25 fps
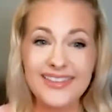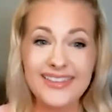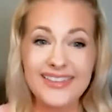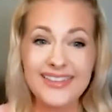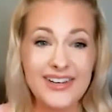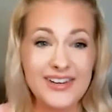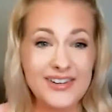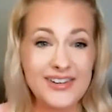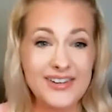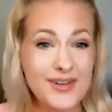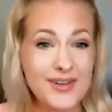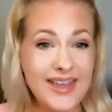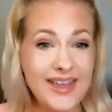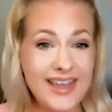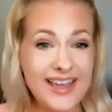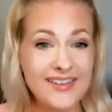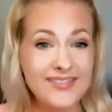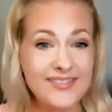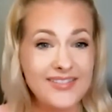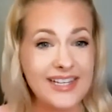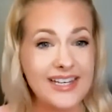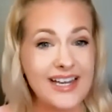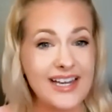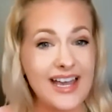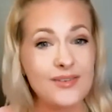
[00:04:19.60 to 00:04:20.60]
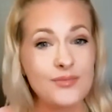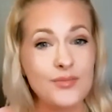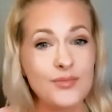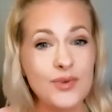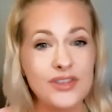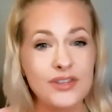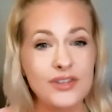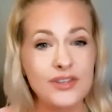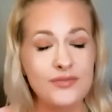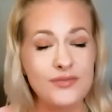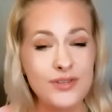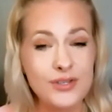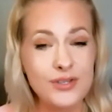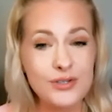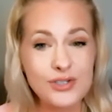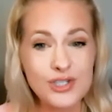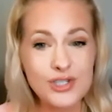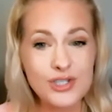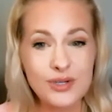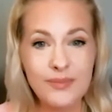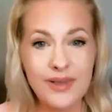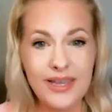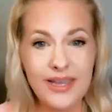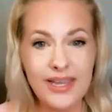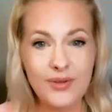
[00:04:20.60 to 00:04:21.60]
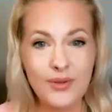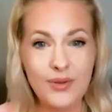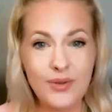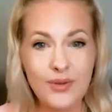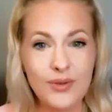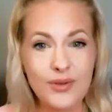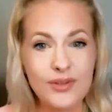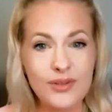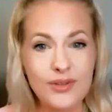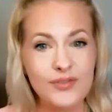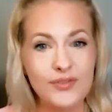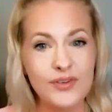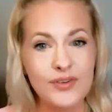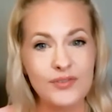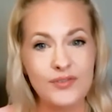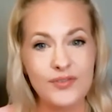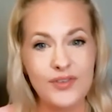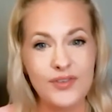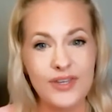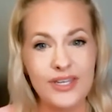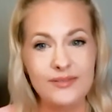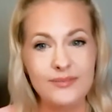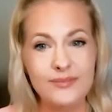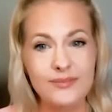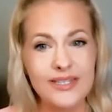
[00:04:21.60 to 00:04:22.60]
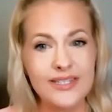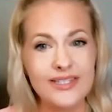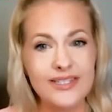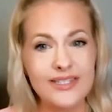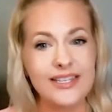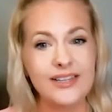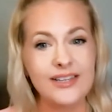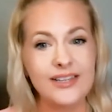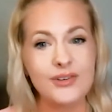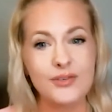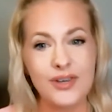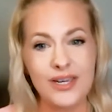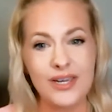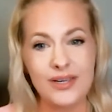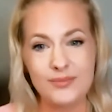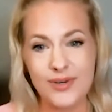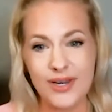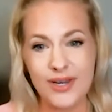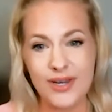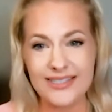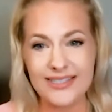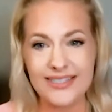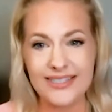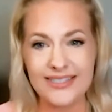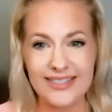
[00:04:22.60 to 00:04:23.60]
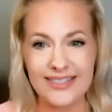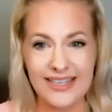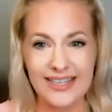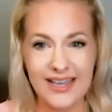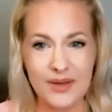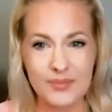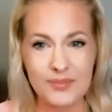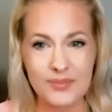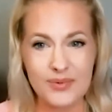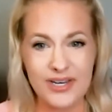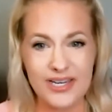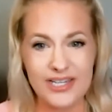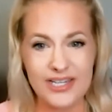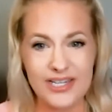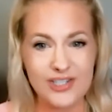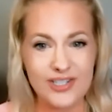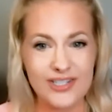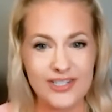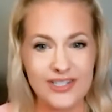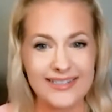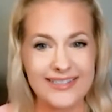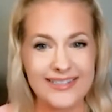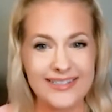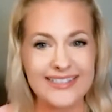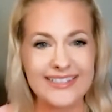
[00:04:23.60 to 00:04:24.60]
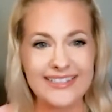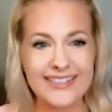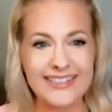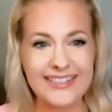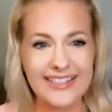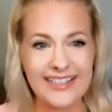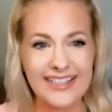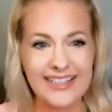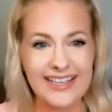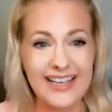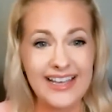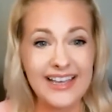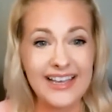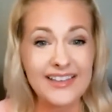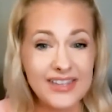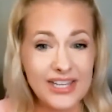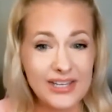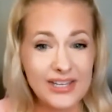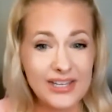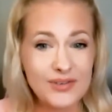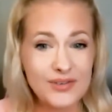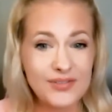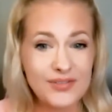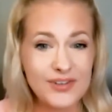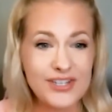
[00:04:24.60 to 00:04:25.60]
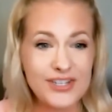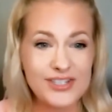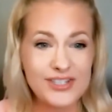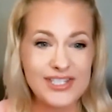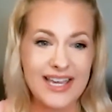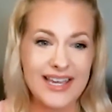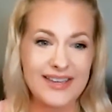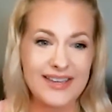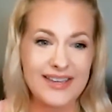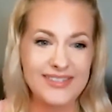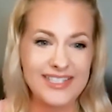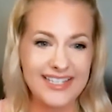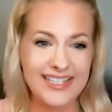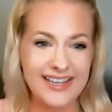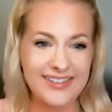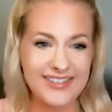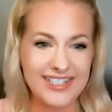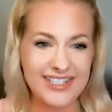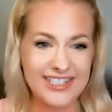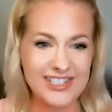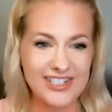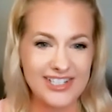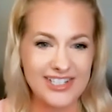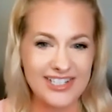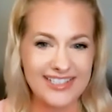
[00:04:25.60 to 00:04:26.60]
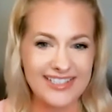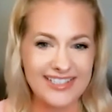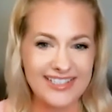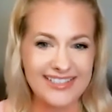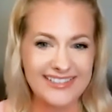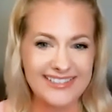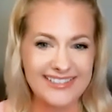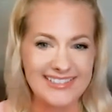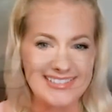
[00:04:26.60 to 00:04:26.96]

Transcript: there you have it on what the future may hold for feed mills and grain processing operations. Thank you for your time today, Richard.